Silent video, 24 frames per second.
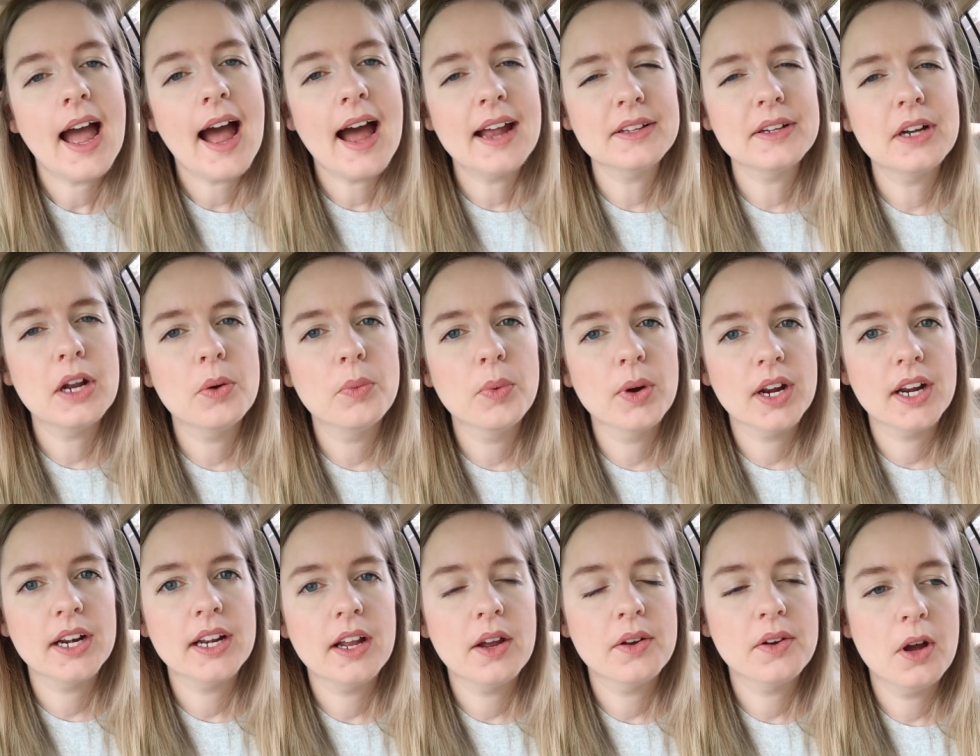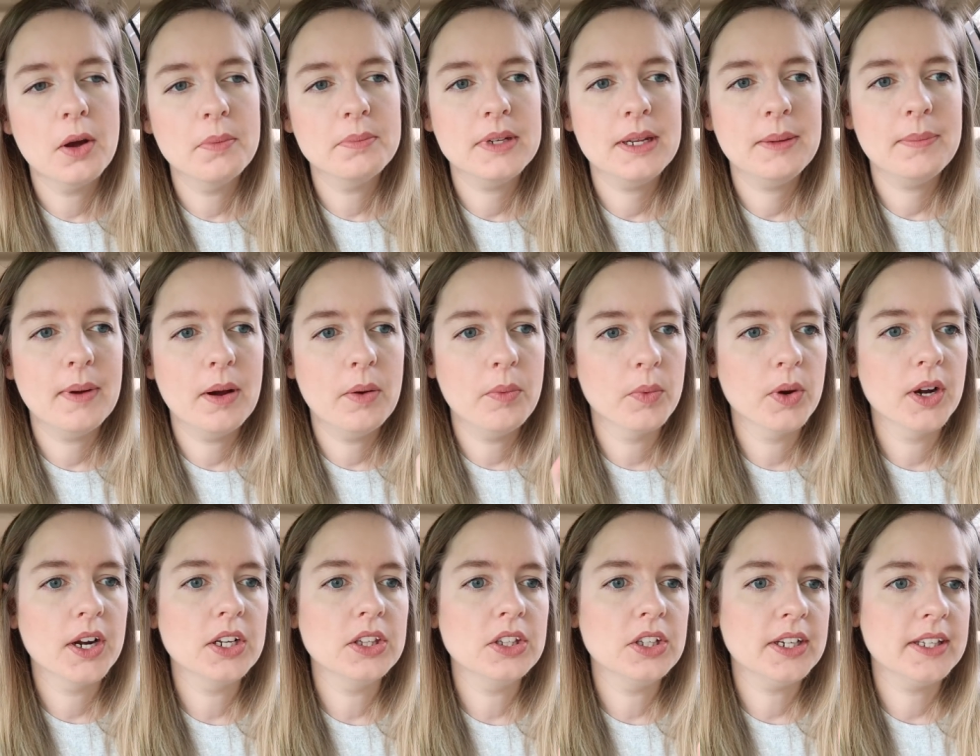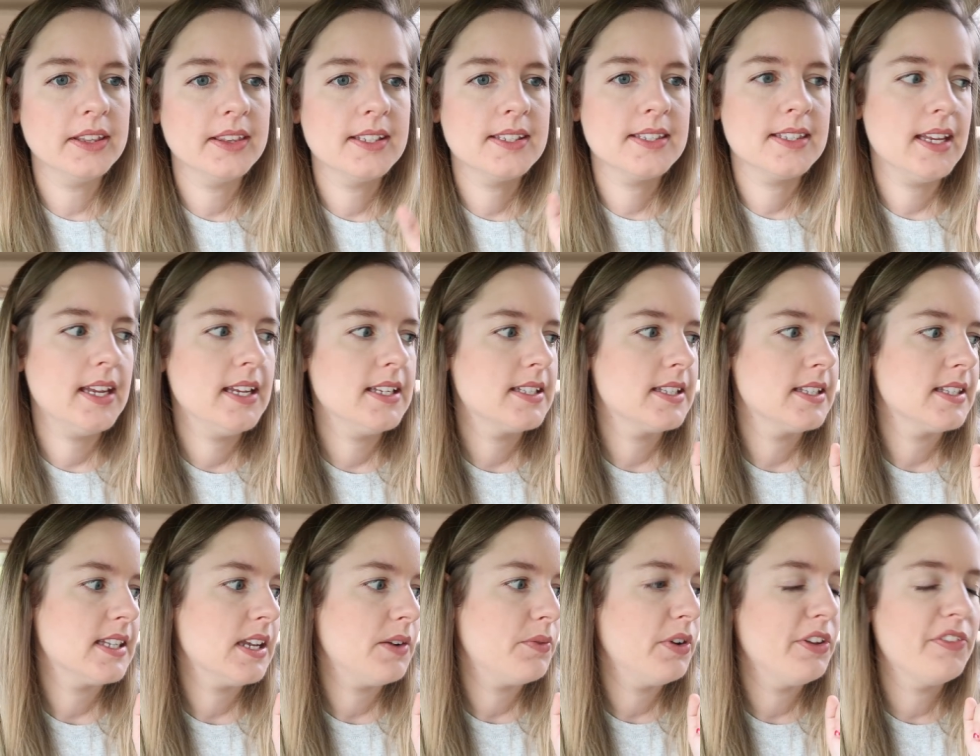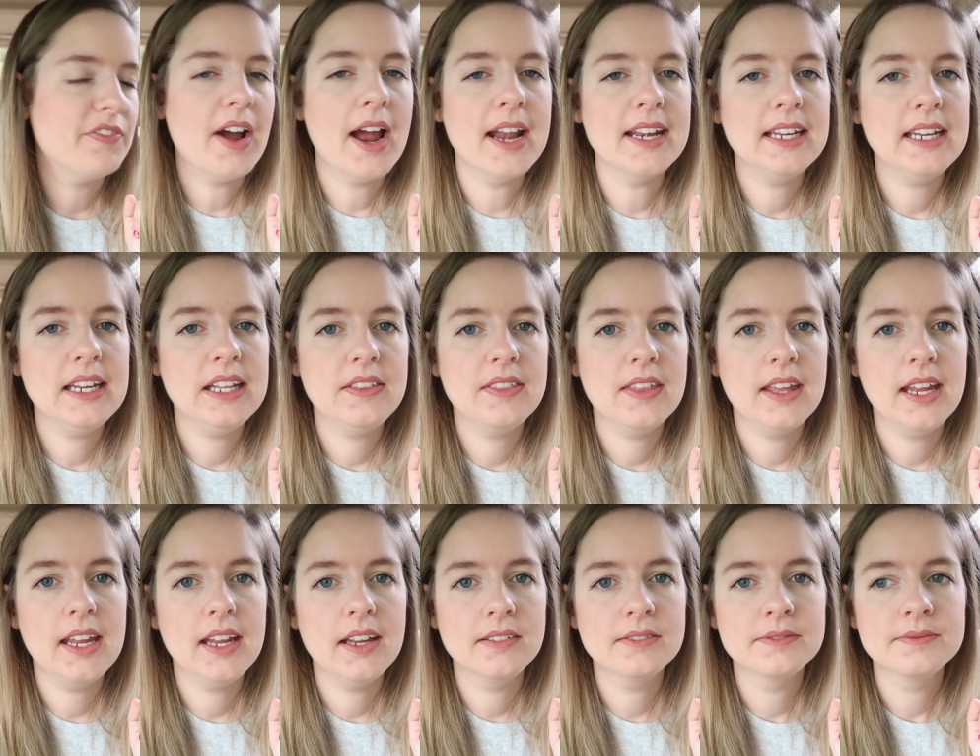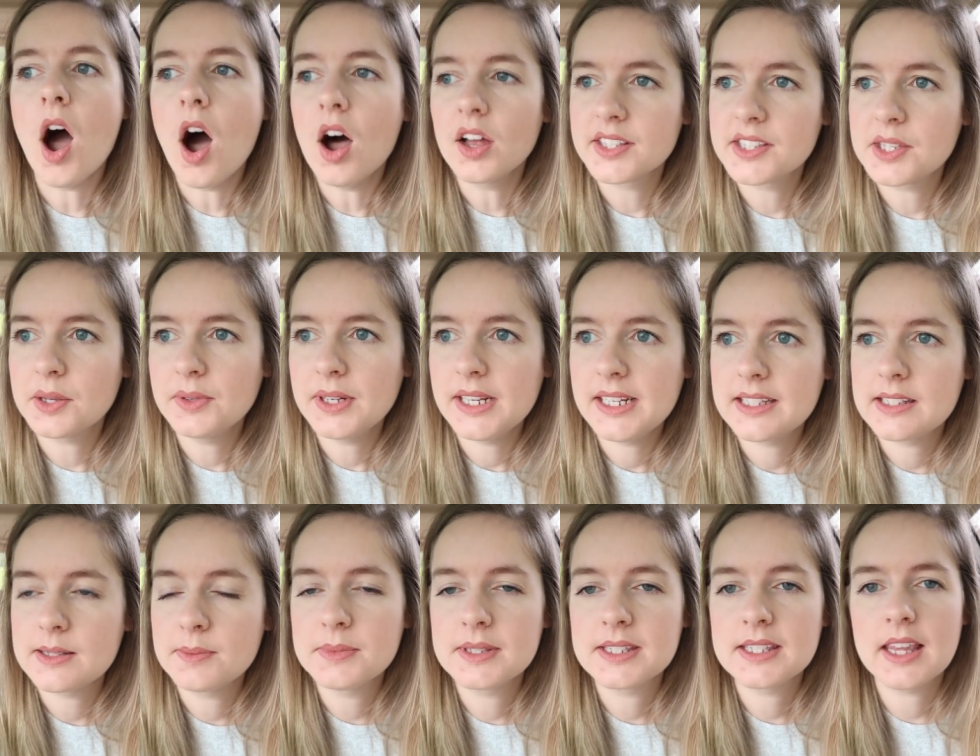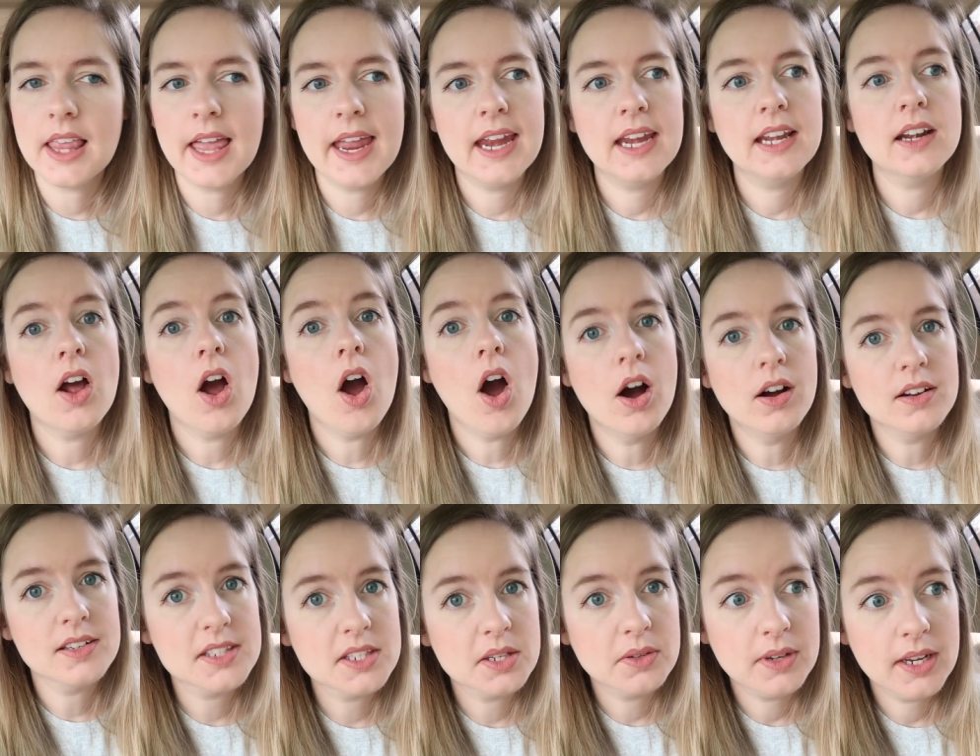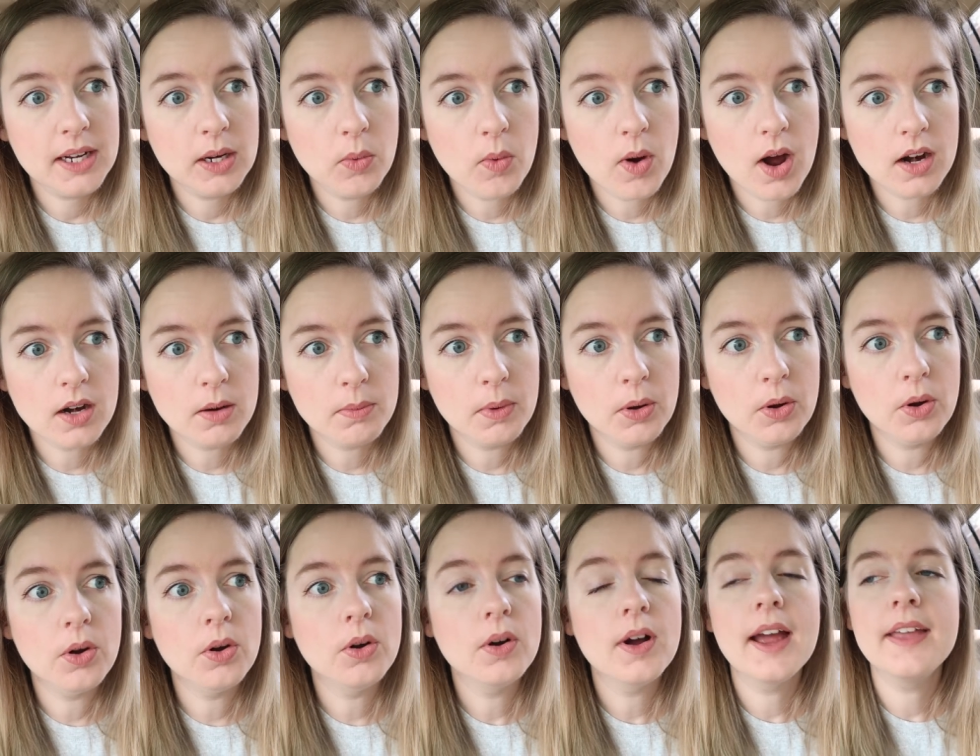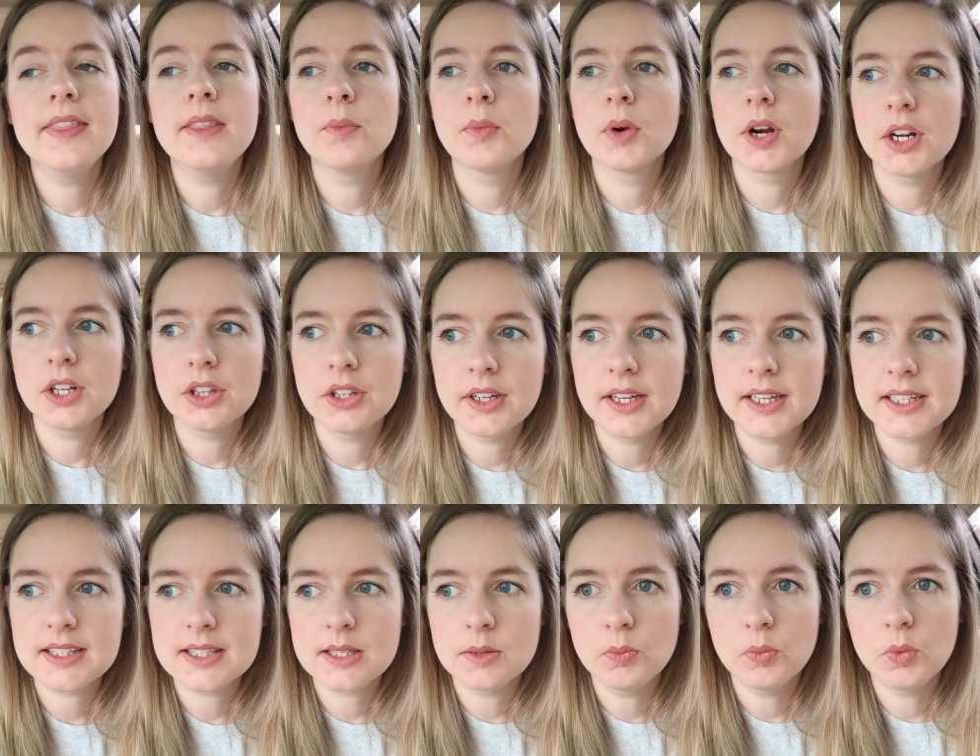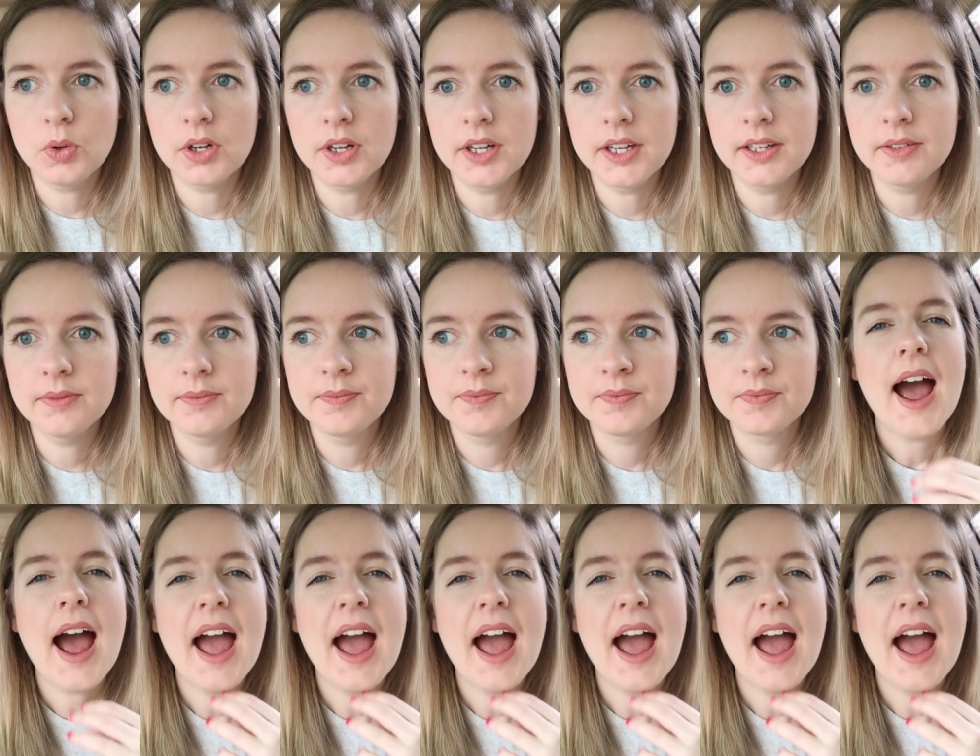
I don't know. We're going to go to Home Depot and we're going to look at the seeds and see if we find anything. Also need some slate. Also need a water bowl. And then we're going to look at some wood.